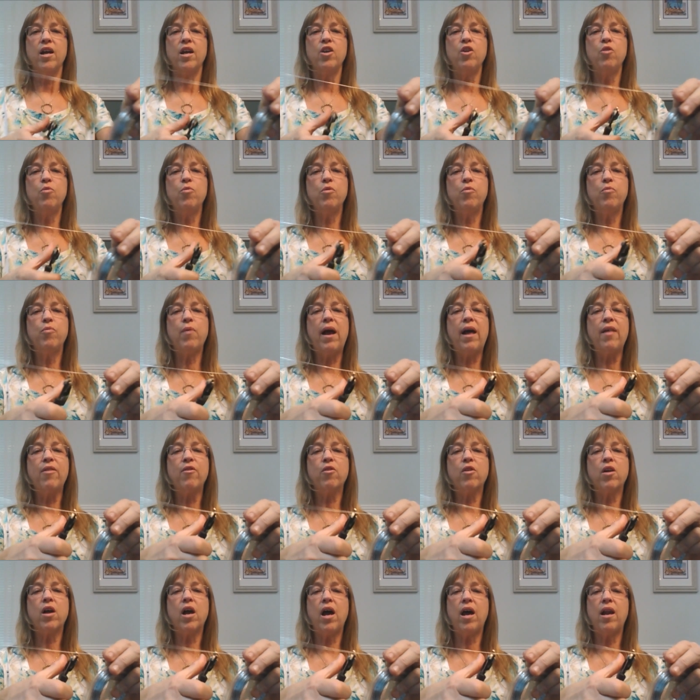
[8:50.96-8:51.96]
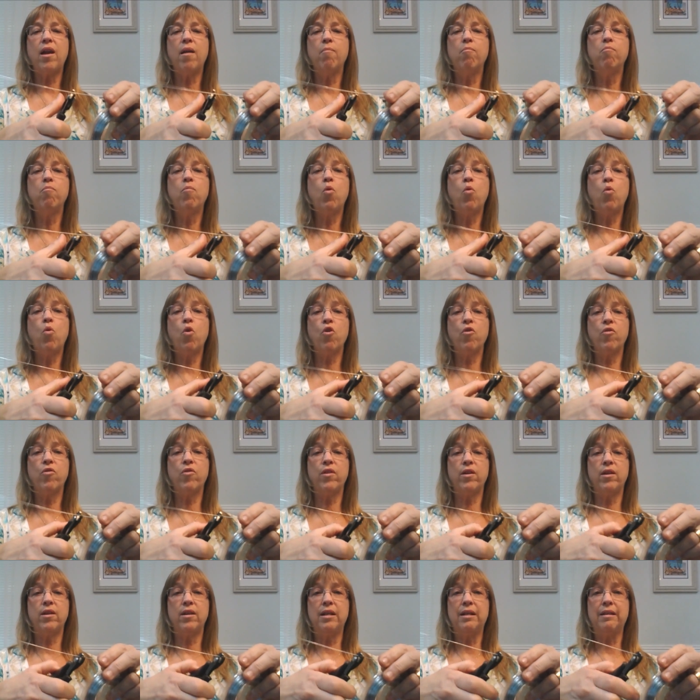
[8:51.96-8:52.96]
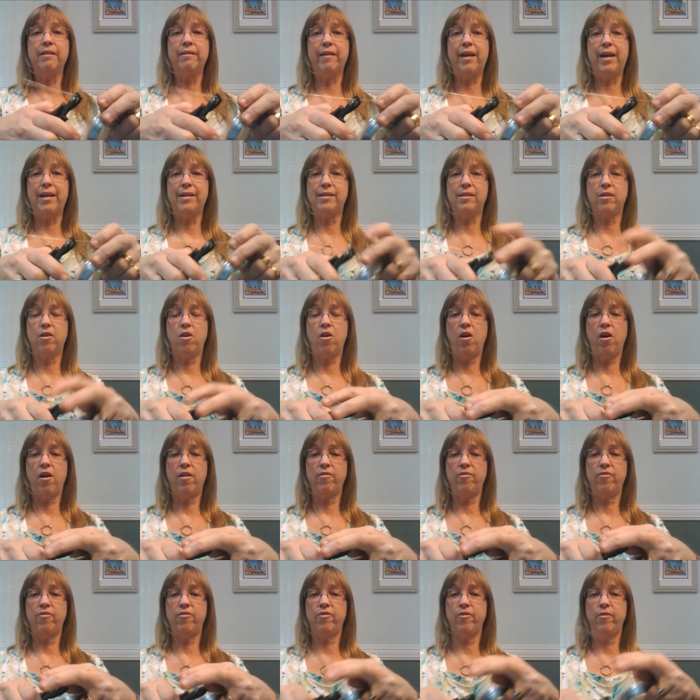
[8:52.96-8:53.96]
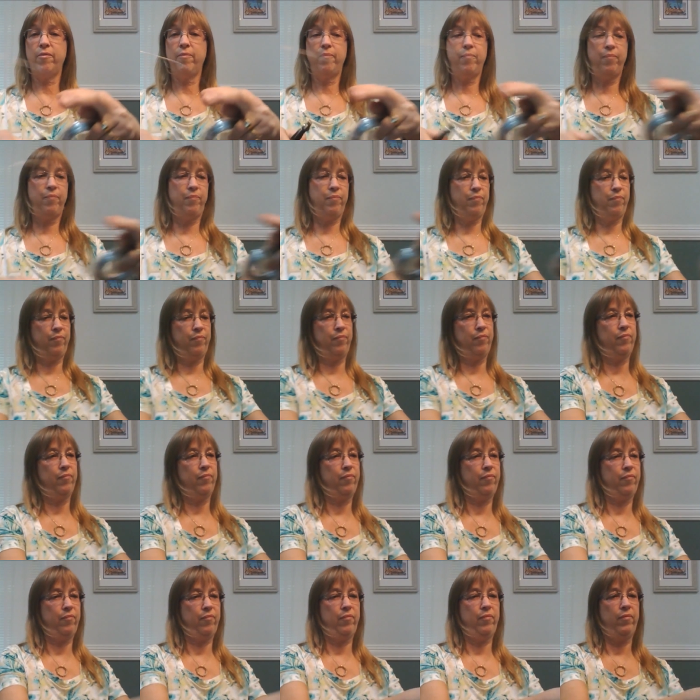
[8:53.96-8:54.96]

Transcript: You would rather cut more than less off.